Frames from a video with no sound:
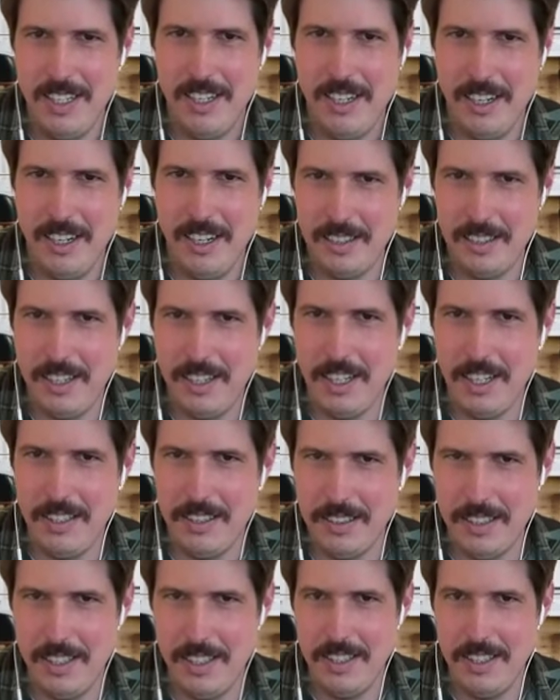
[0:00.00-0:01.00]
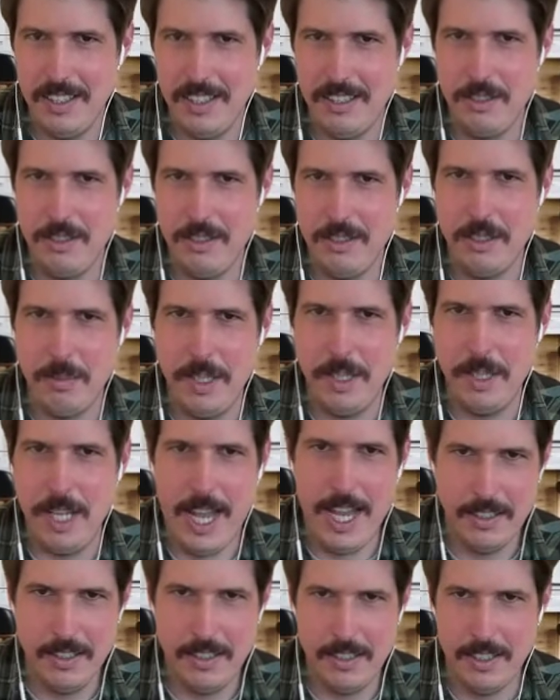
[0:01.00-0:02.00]
are there other things you should be
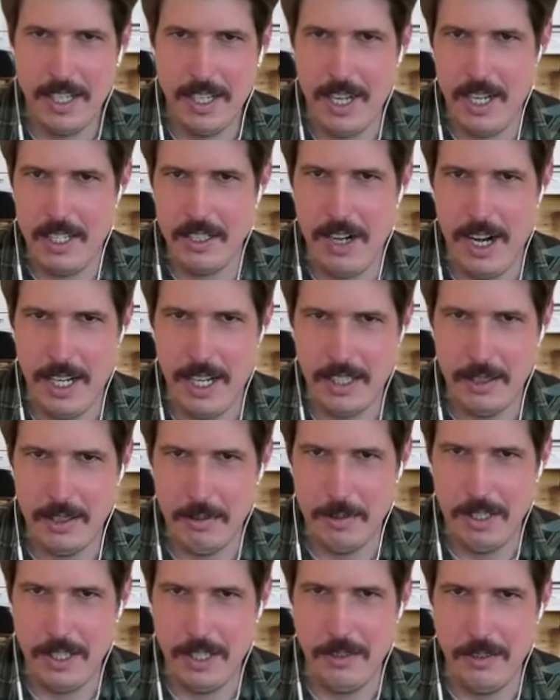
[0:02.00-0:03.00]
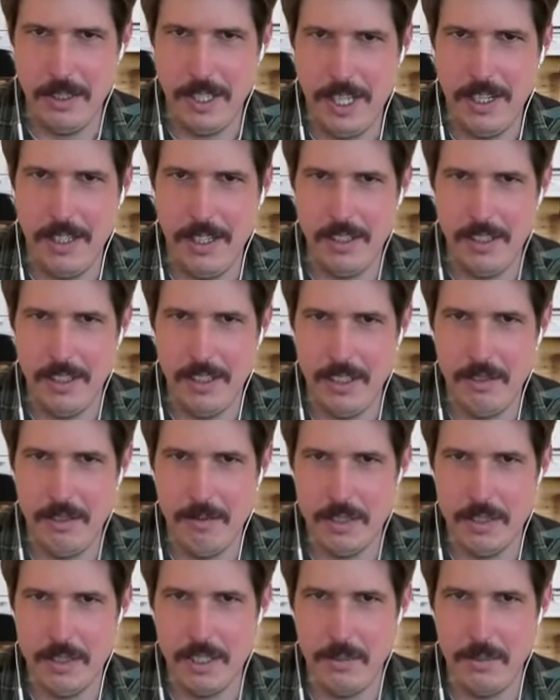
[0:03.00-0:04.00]
asking your contractor when going out and looking
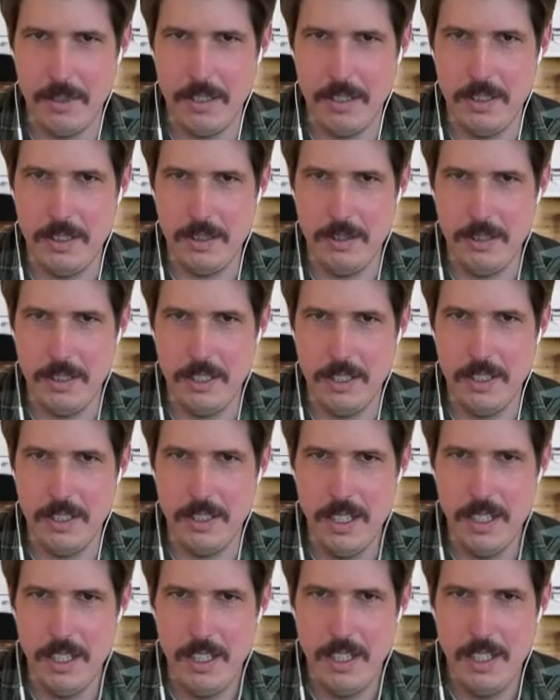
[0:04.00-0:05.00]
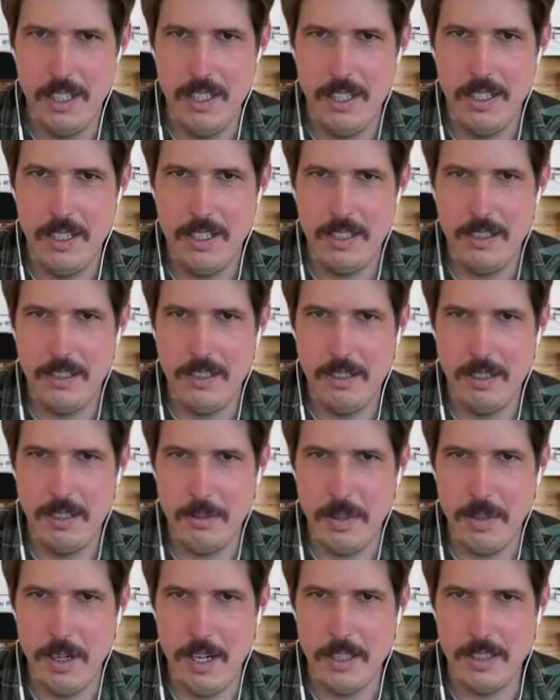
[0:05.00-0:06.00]
for someone to do your
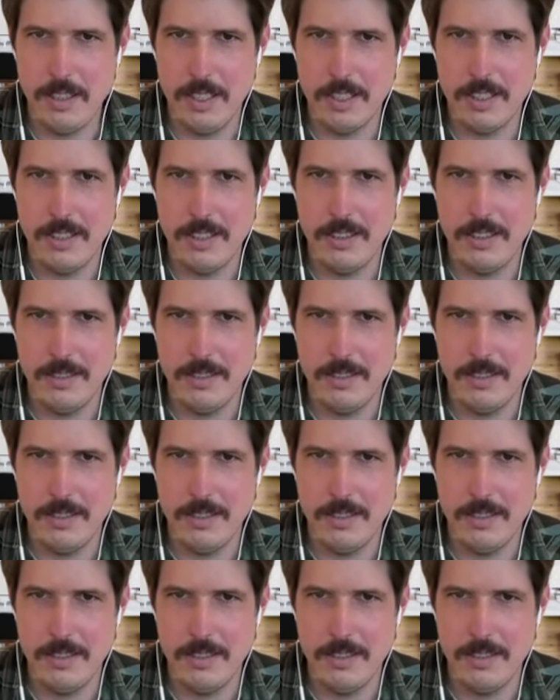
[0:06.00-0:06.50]
project?